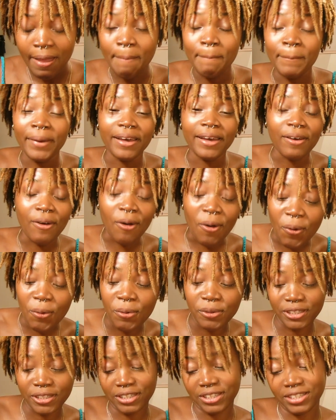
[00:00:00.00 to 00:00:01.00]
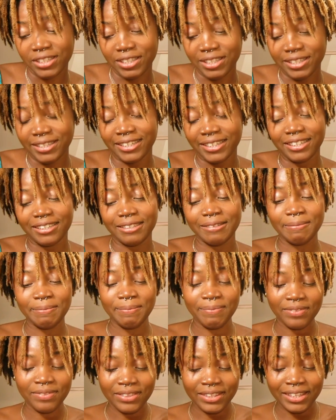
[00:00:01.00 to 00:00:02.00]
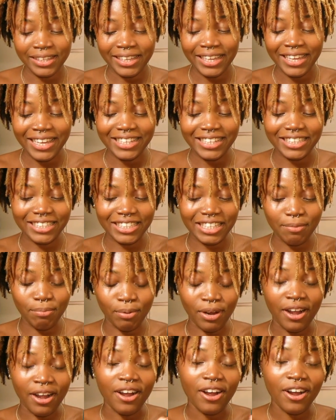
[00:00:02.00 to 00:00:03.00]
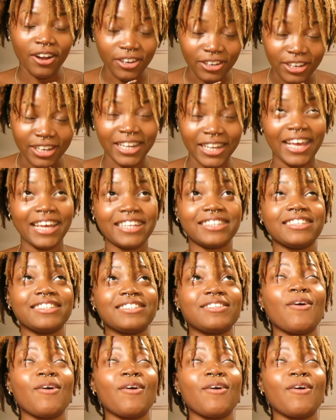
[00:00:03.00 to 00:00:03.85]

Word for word: my older sister she brought her glasses